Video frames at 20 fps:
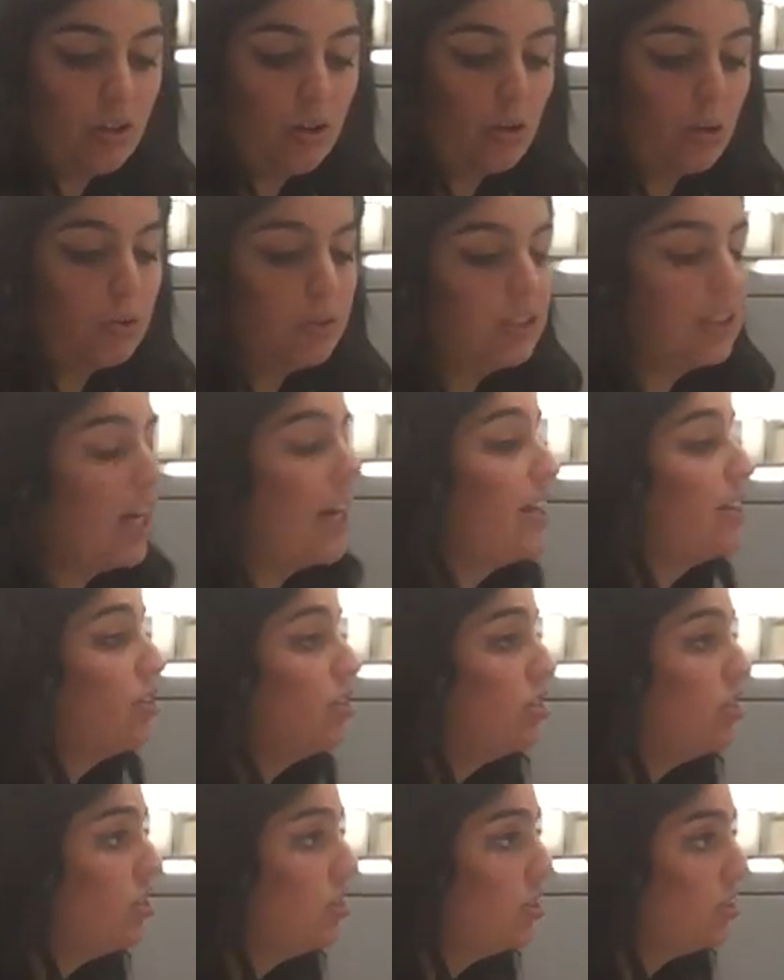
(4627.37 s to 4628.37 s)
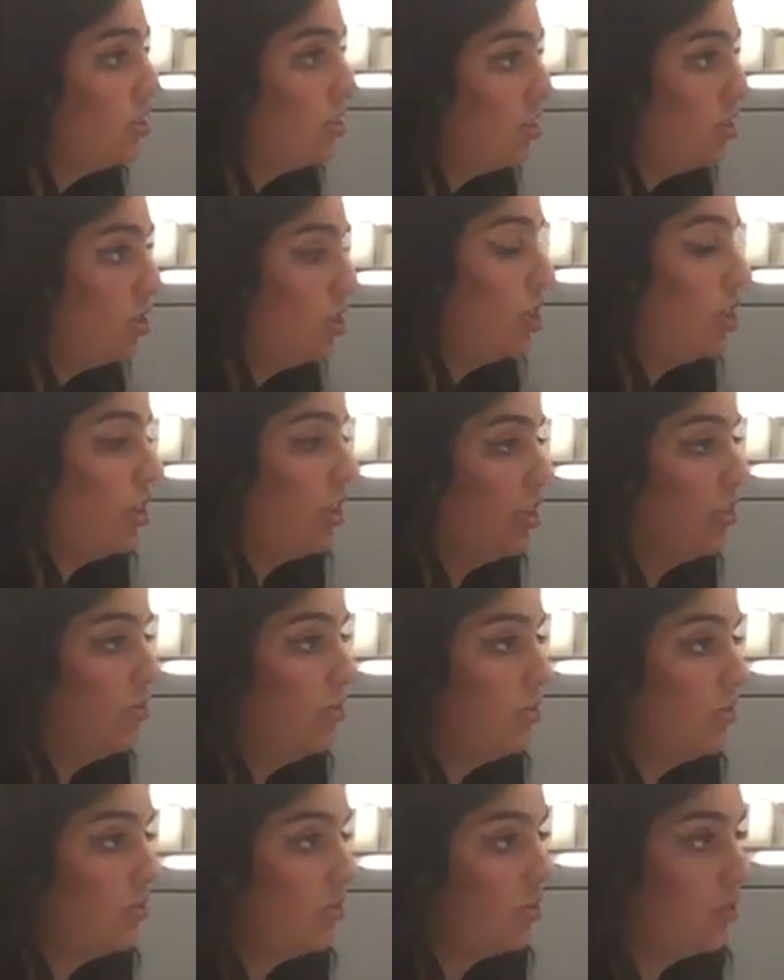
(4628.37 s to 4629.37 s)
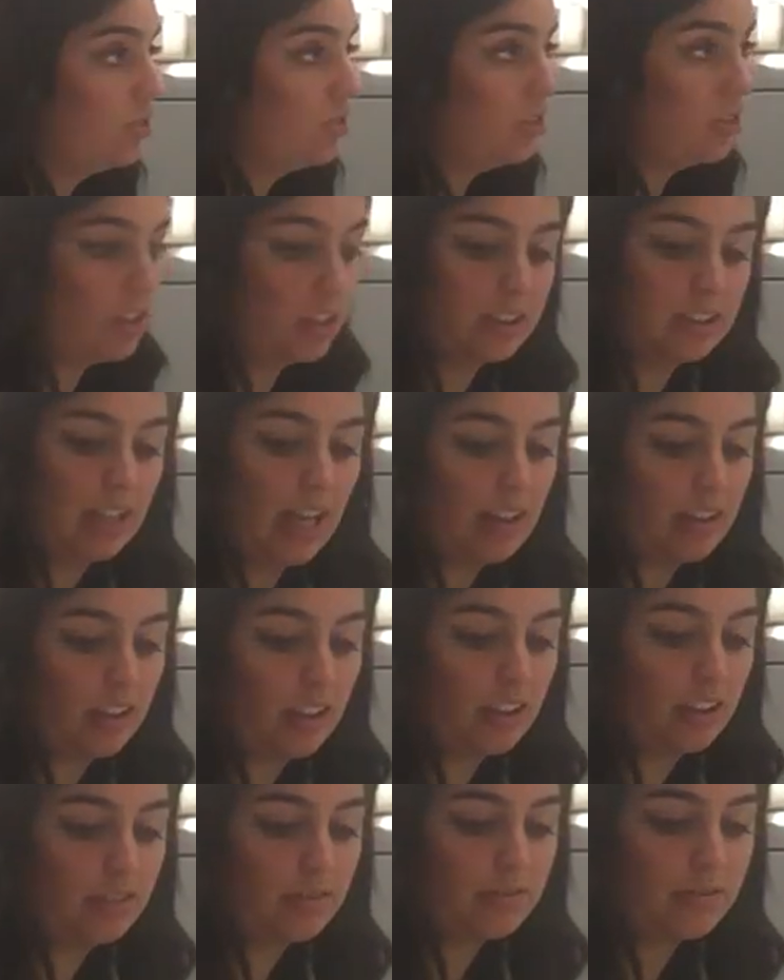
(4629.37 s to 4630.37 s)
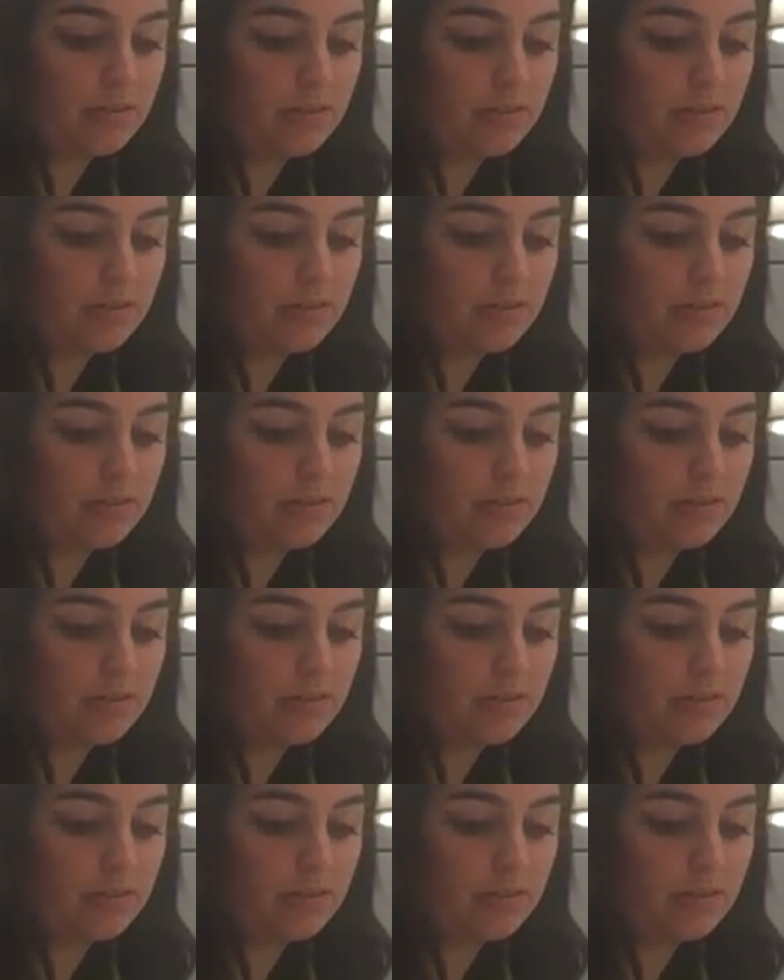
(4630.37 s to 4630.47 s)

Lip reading: old titles to you, to Statler.